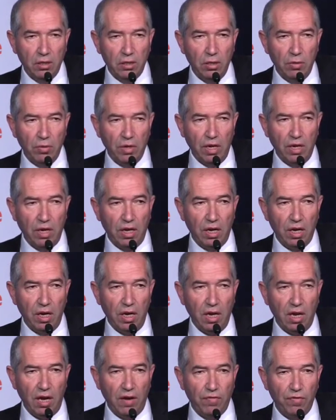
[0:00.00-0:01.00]
So we
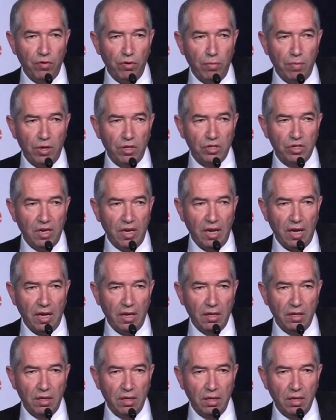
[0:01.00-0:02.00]
really have no much
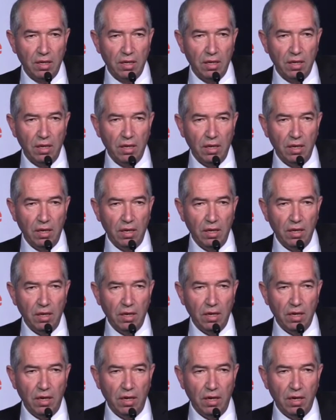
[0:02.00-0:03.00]
land
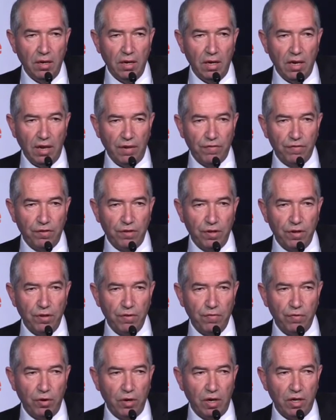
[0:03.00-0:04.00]
uh, left
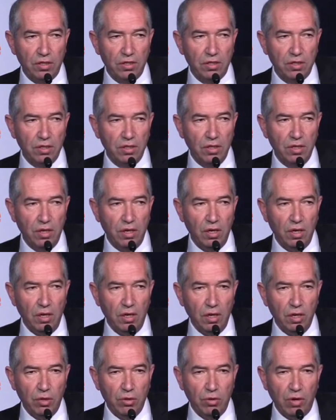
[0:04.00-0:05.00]
for us
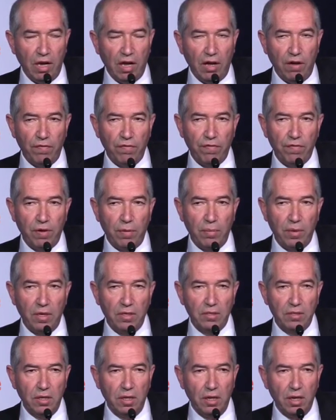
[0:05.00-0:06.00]
to have a
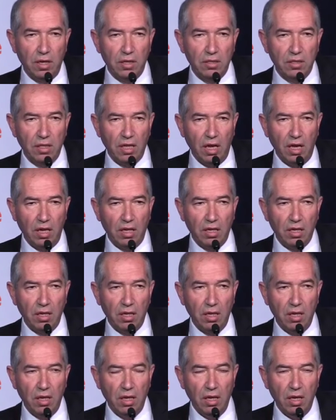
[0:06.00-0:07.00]
Palestinian state.
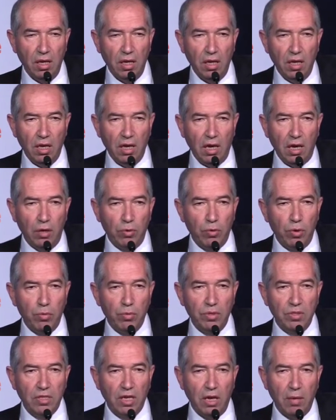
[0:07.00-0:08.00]
And when
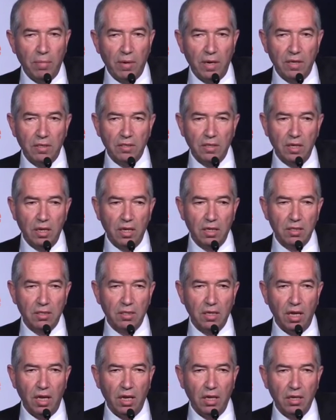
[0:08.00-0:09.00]
we say a Palestinian
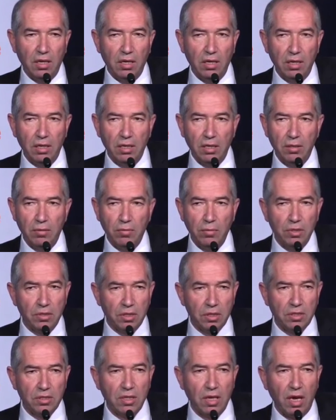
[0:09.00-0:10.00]
state, we
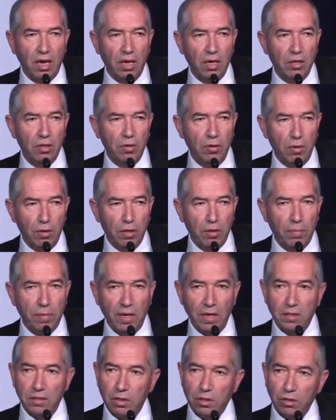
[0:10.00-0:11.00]
just say it on the
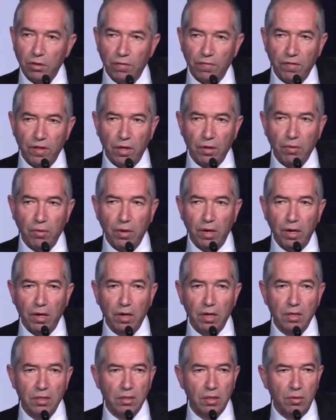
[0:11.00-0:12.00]
basis of the
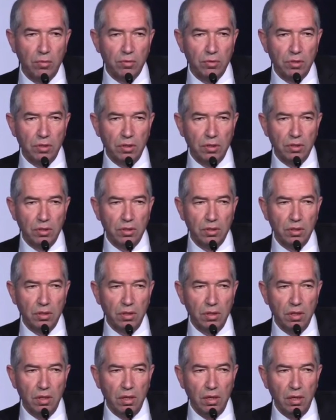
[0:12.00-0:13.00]
UN resolutions,
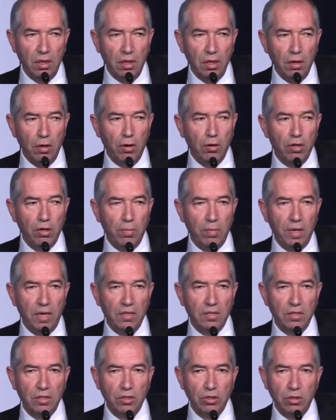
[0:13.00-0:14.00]
on the
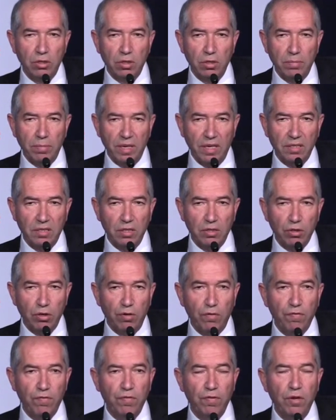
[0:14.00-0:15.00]
basis, basis
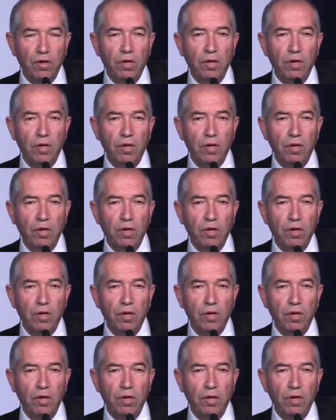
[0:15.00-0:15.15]
of